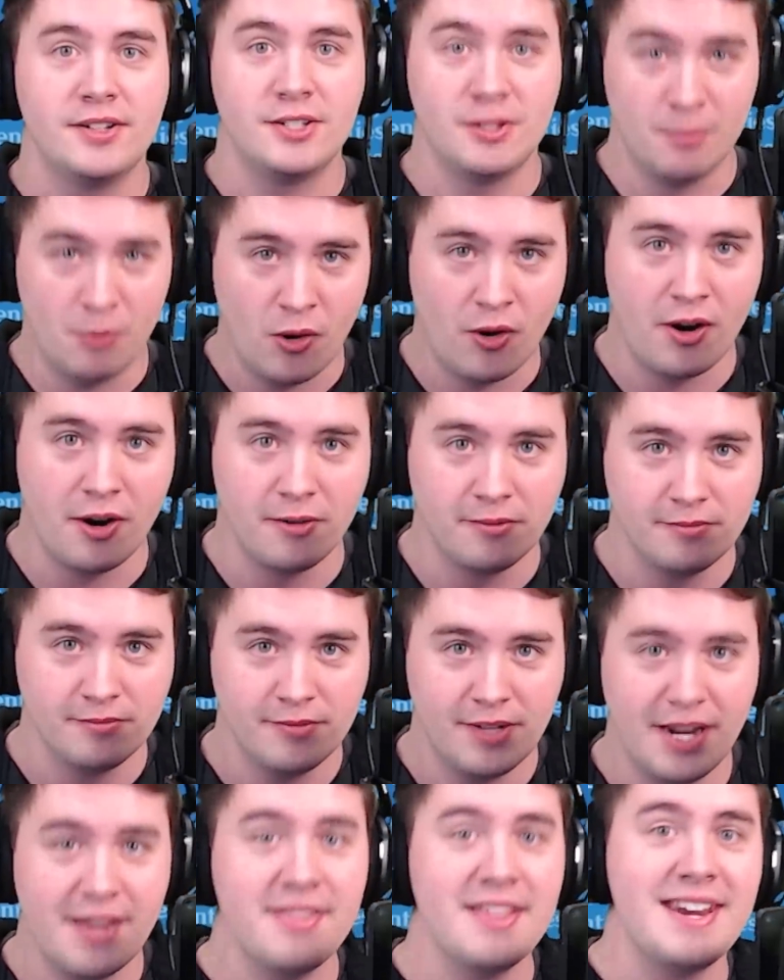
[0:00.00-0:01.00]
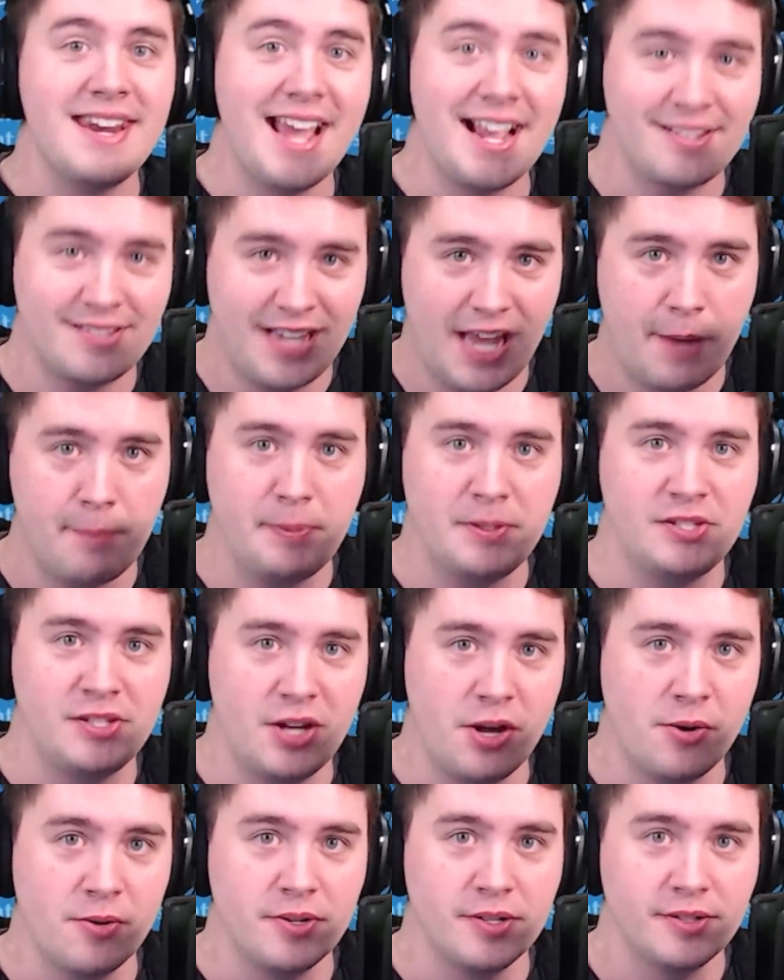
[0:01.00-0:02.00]
tomorrow in the next
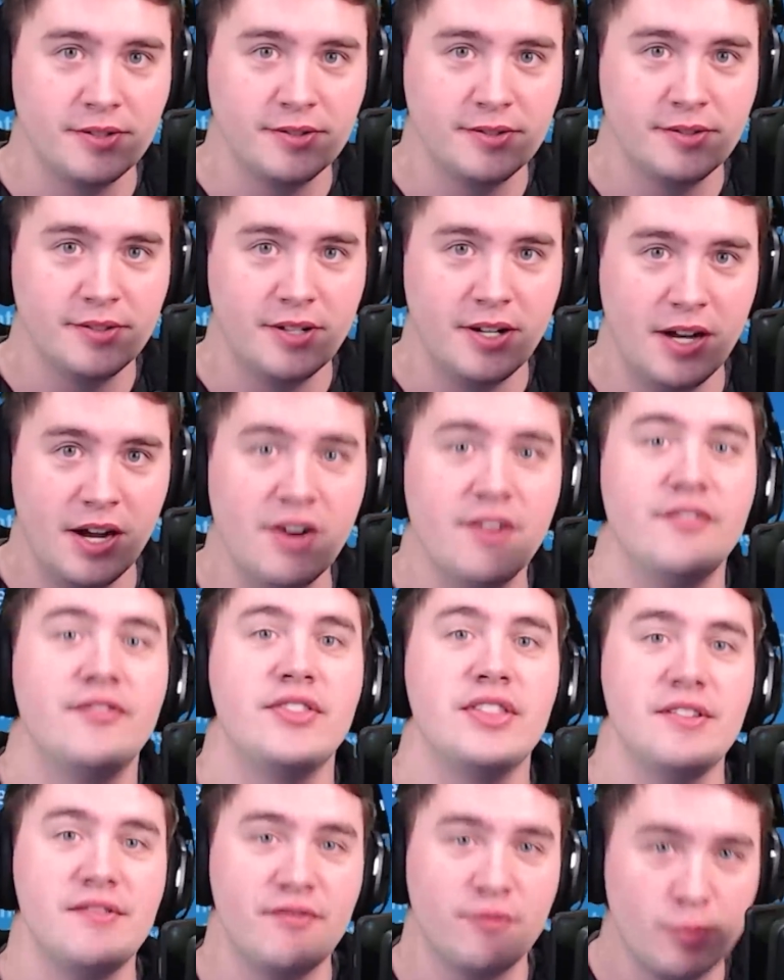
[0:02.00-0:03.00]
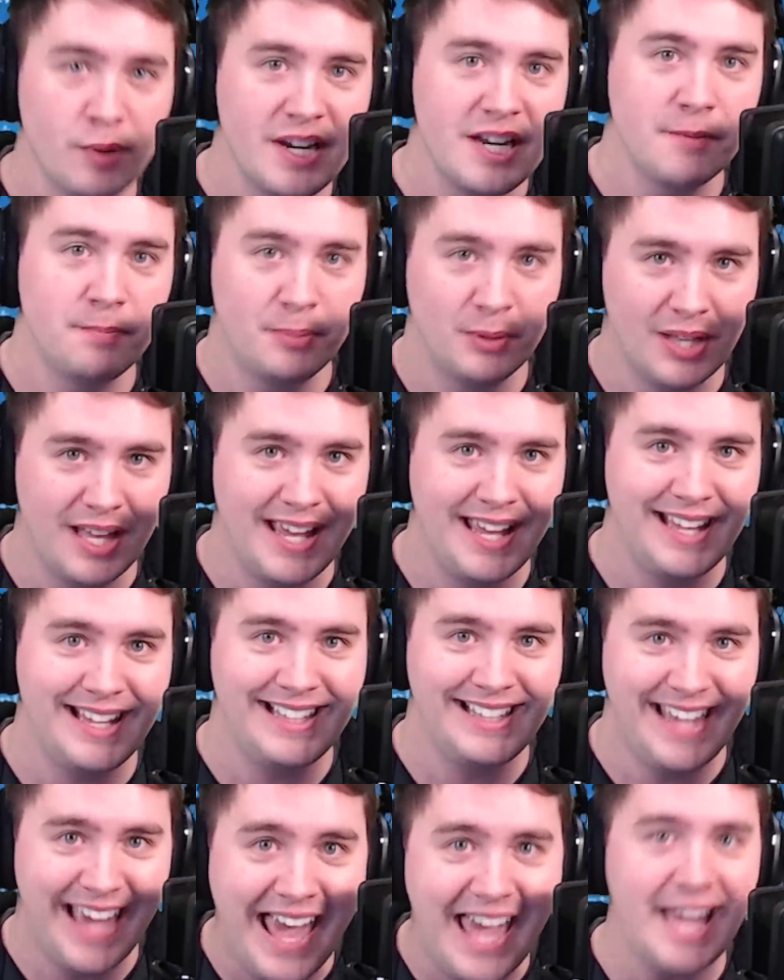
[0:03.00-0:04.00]
episode of the Free to Play
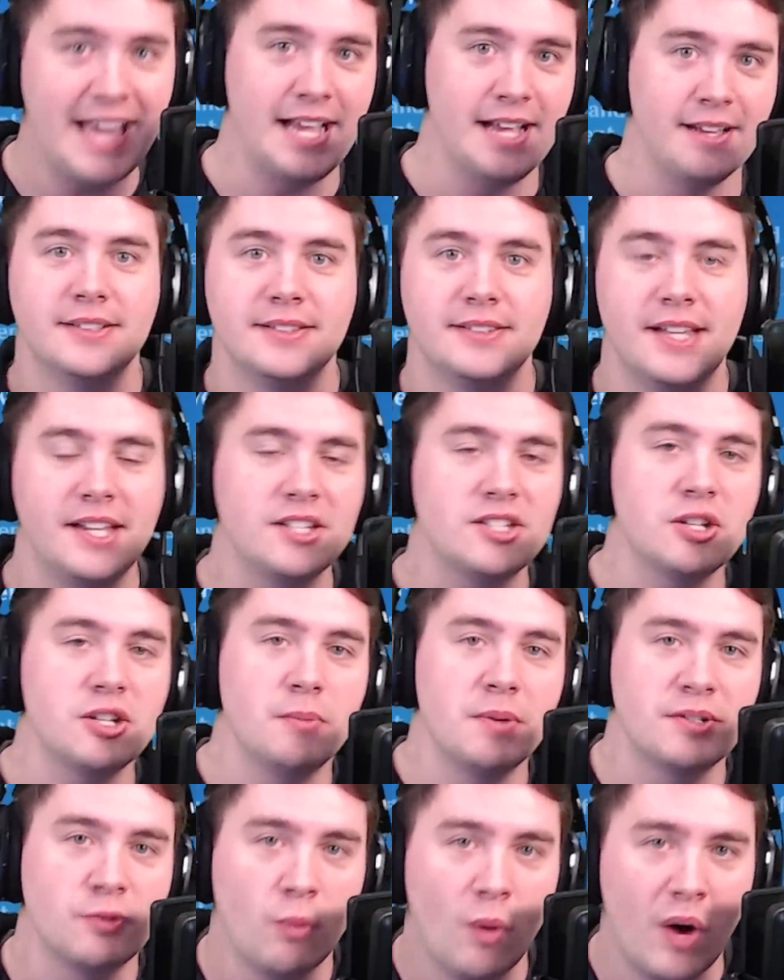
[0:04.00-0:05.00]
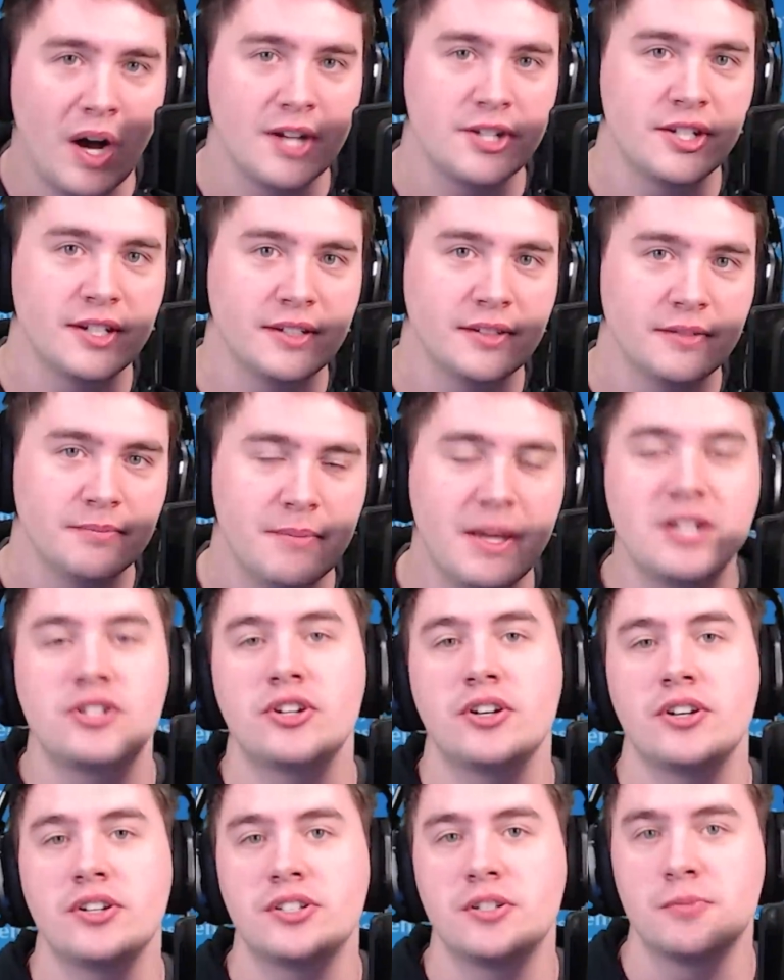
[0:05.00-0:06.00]
King. Thank you so much for watching. Make
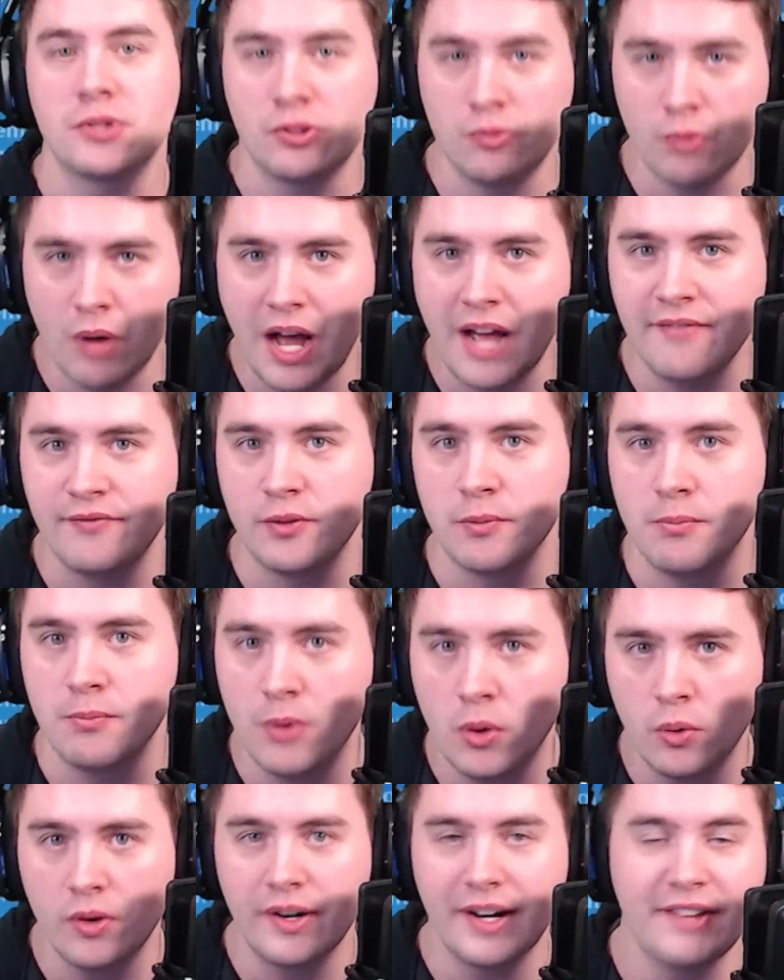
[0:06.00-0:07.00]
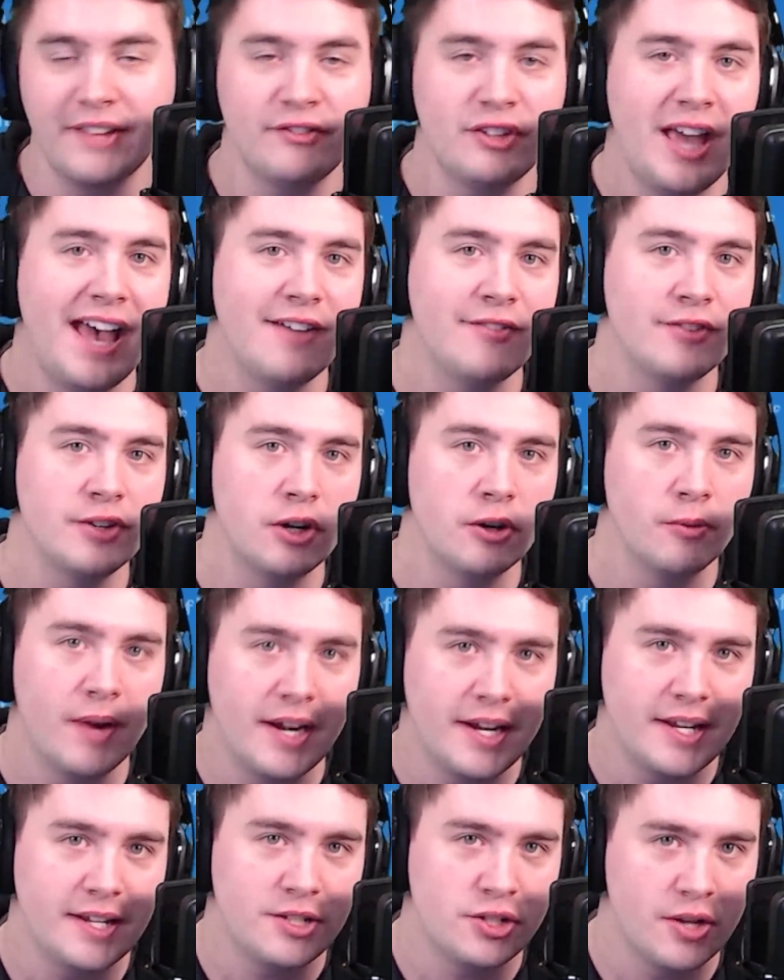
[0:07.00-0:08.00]
sure to subscribe for more if you haven't
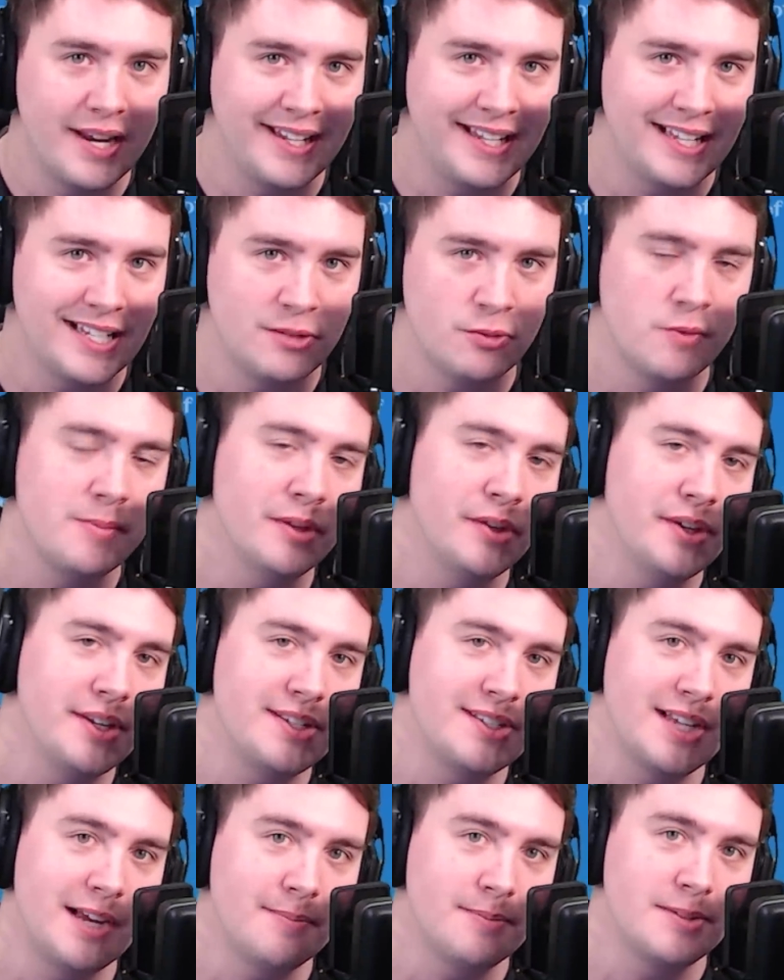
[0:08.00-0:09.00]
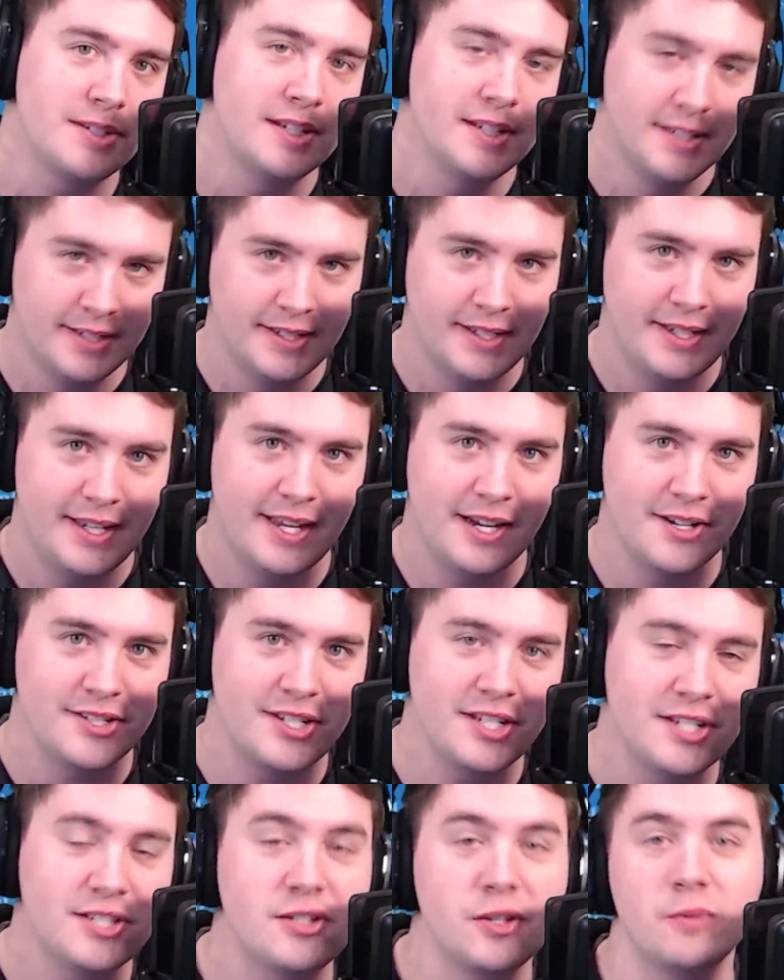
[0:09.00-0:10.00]
already. Trying to get to a million subs, and I'll
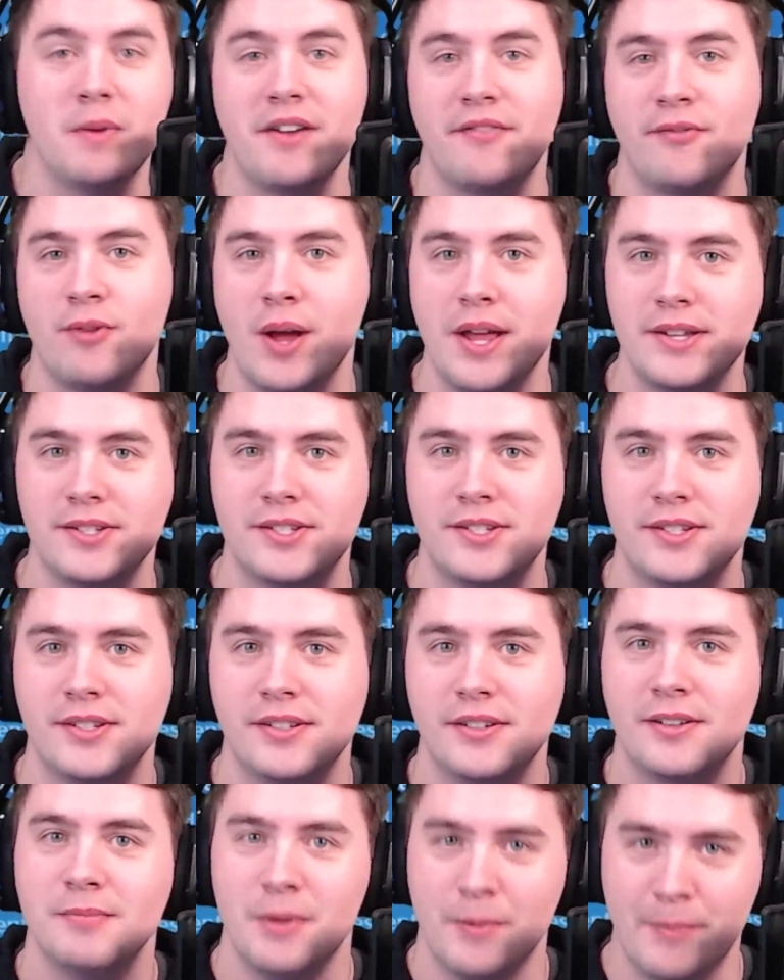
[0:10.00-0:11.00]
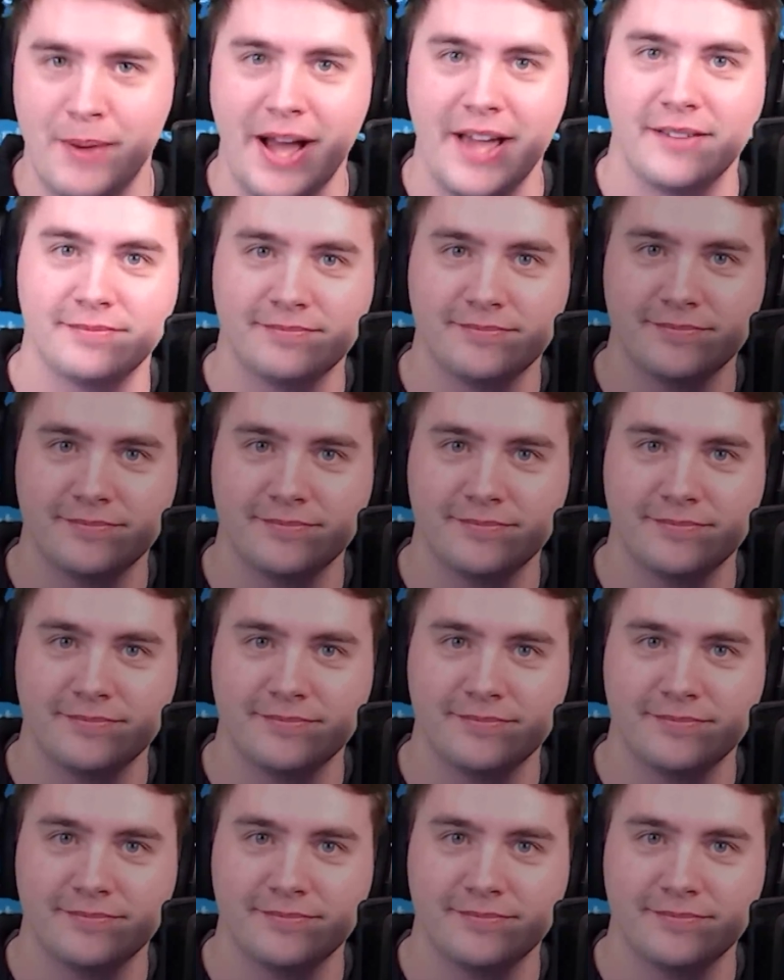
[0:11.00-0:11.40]
see you soon, my friends. Bye bye.